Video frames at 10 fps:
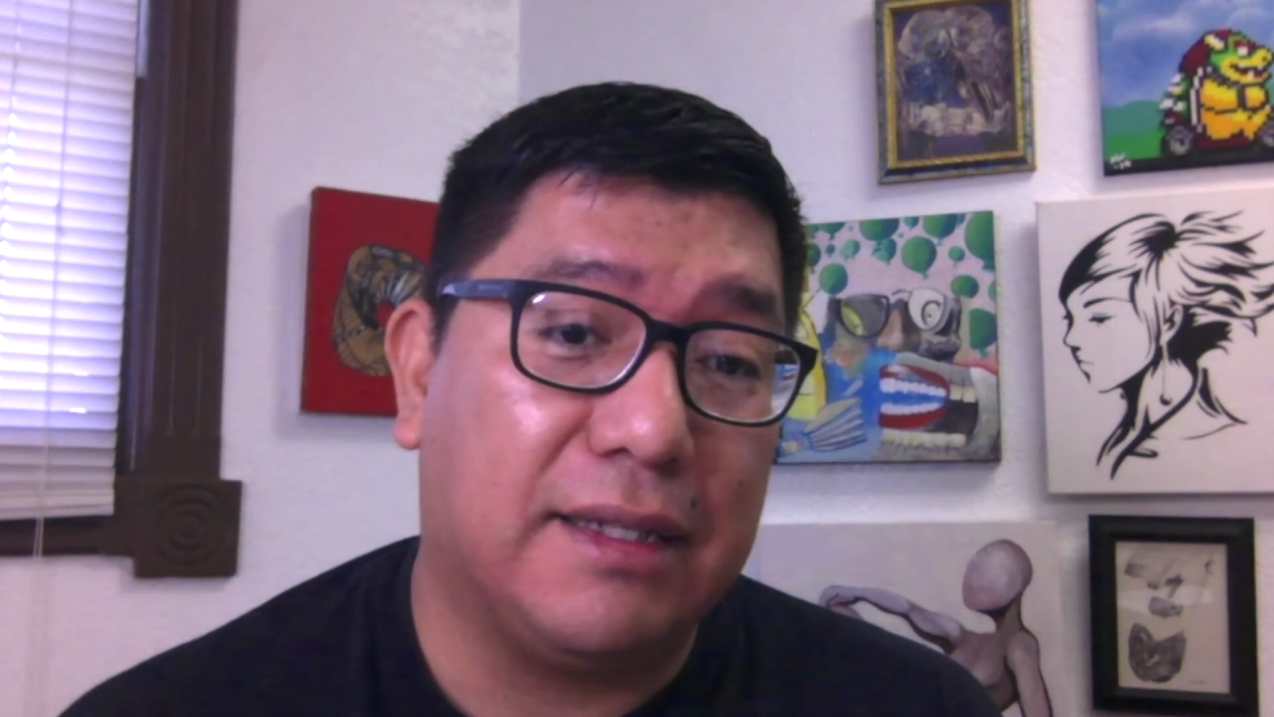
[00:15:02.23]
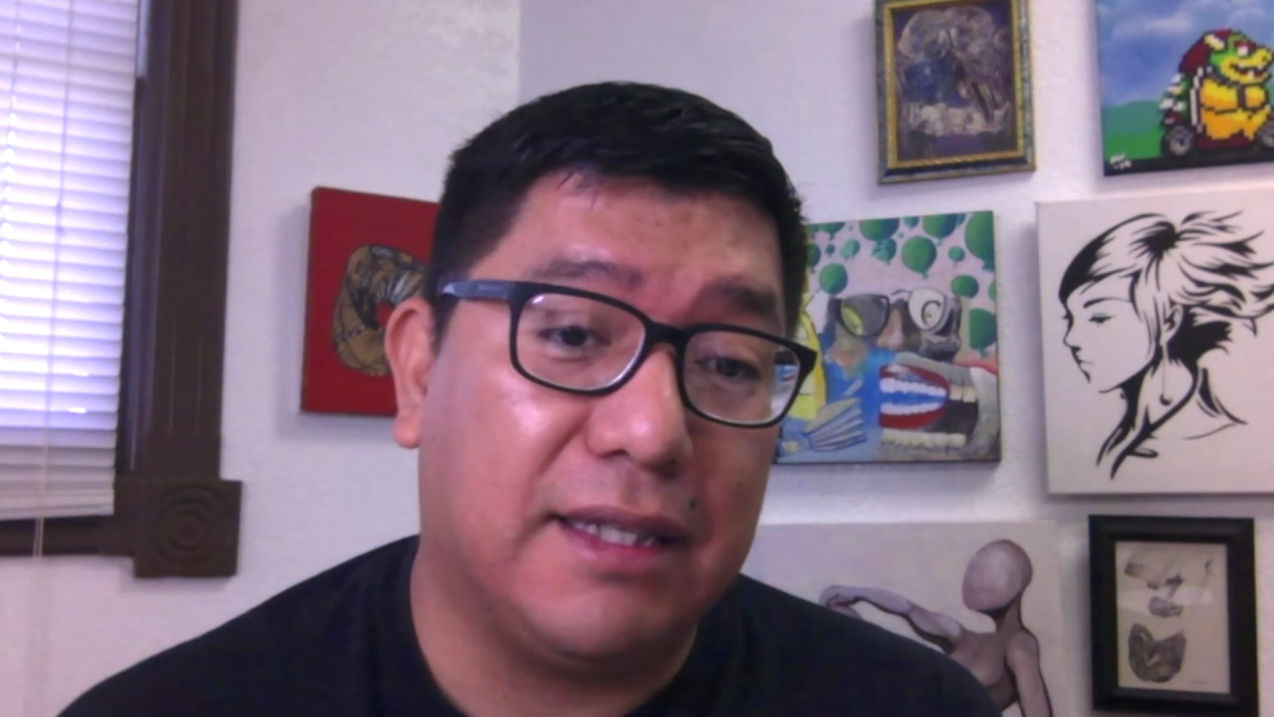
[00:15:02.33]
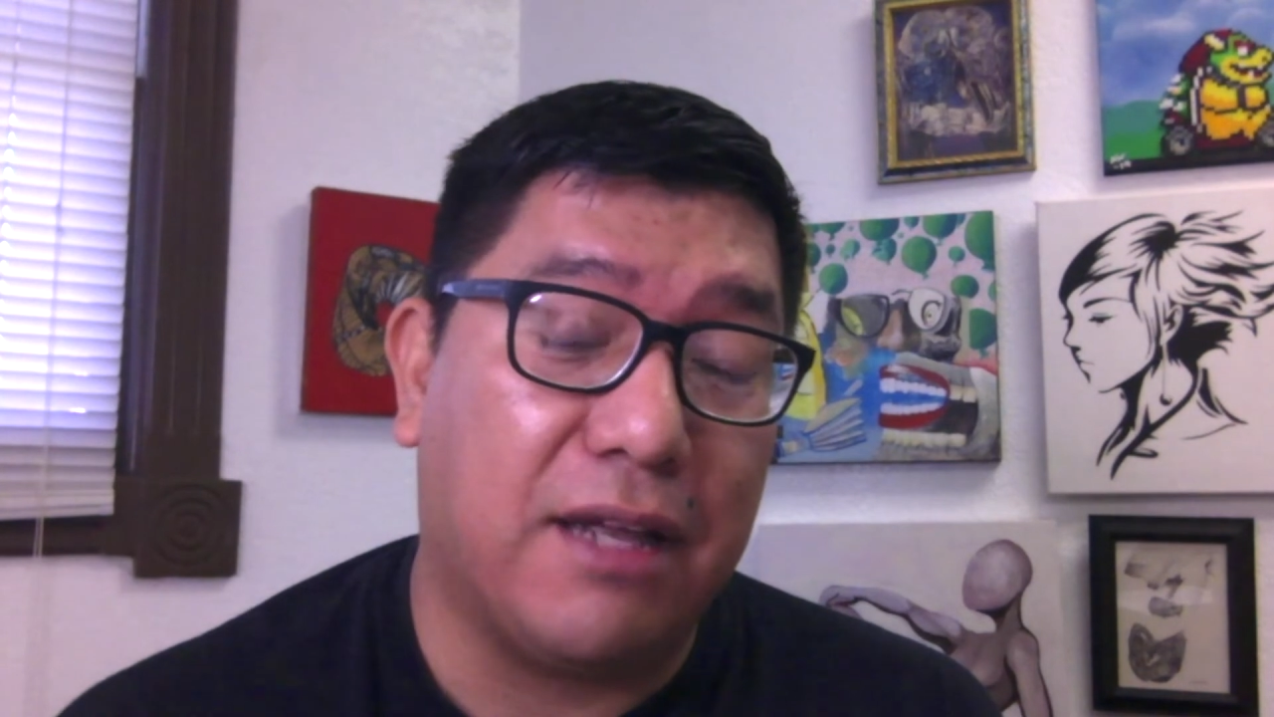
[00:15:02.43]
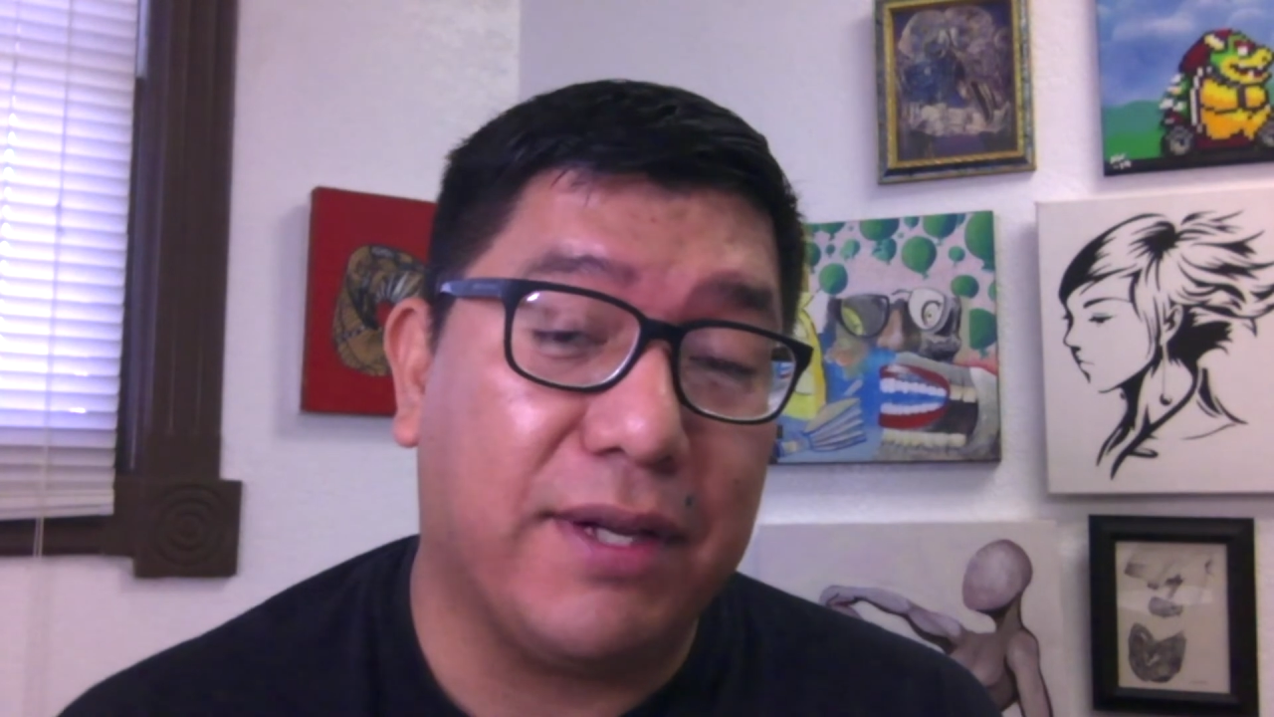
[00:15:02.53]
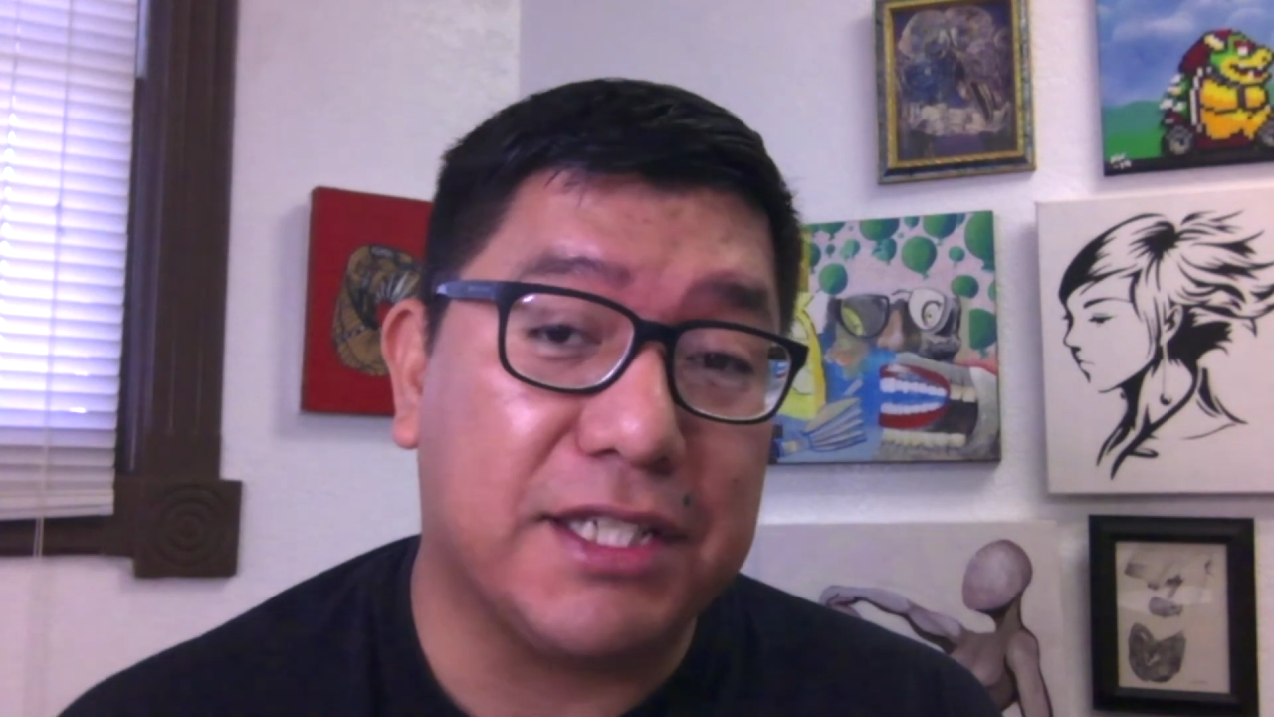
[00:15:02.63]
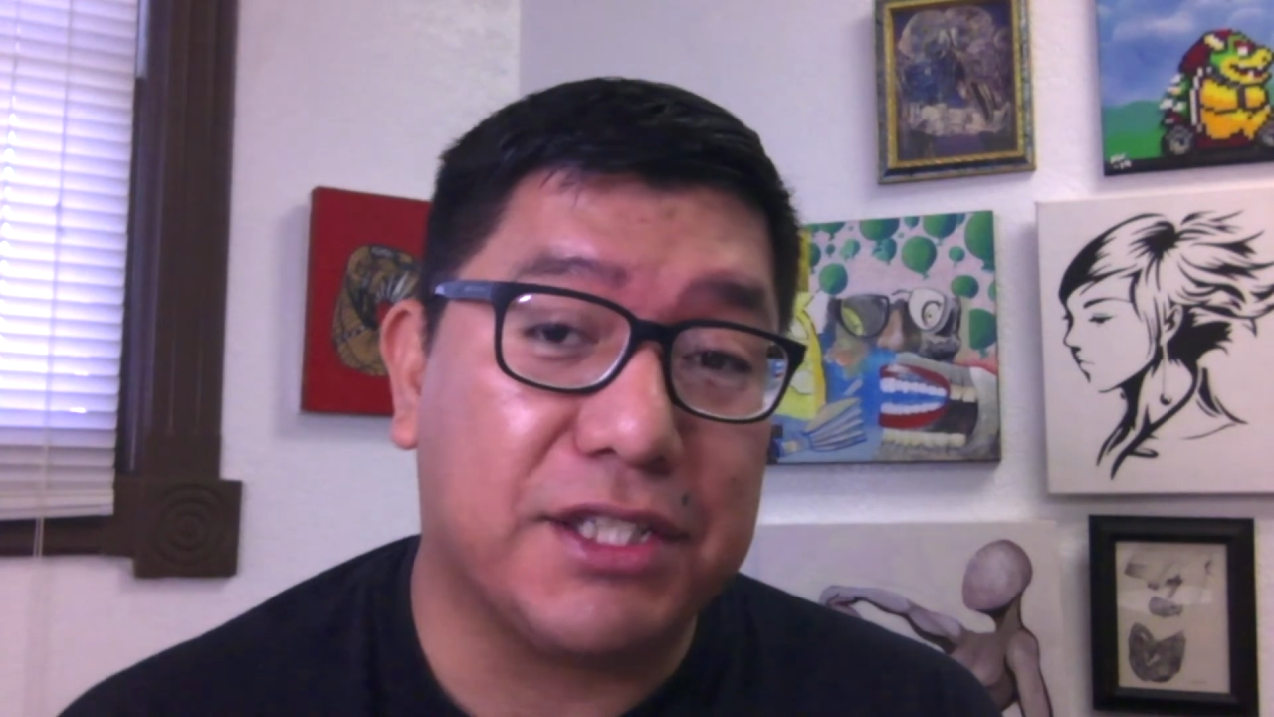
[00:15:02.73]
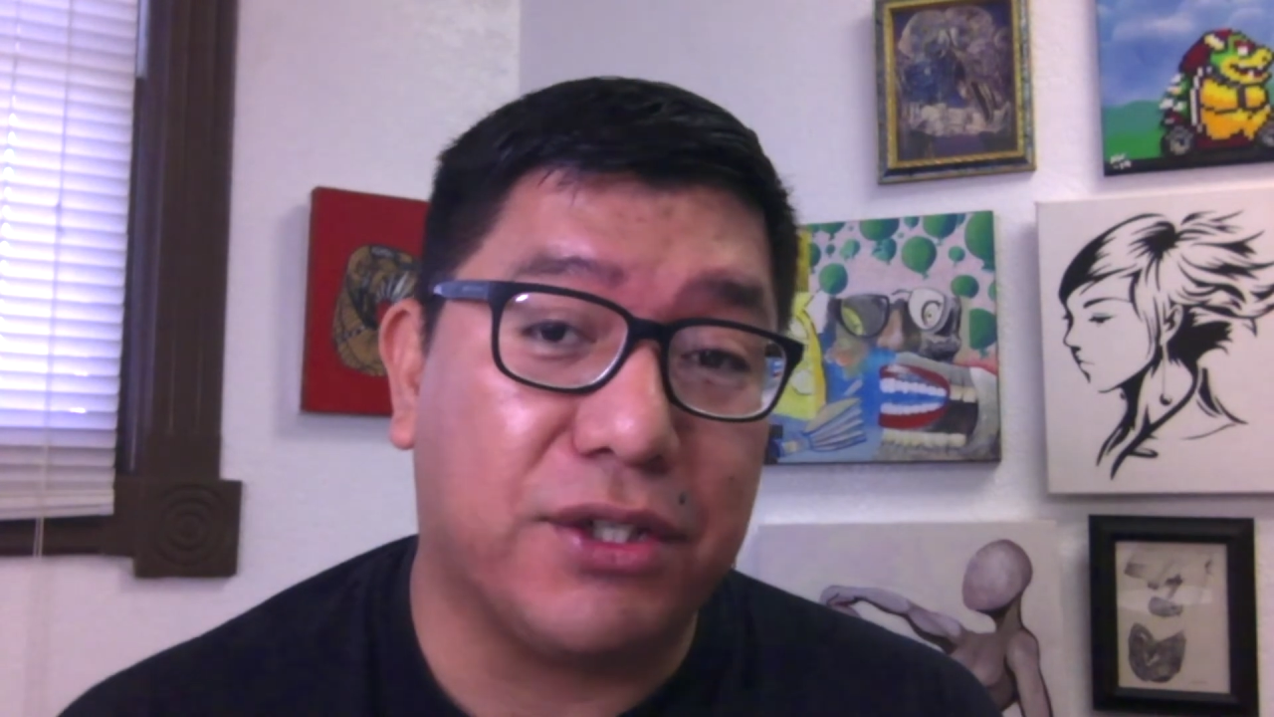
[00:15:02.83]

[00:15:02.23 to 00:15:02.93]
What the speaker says: allowing us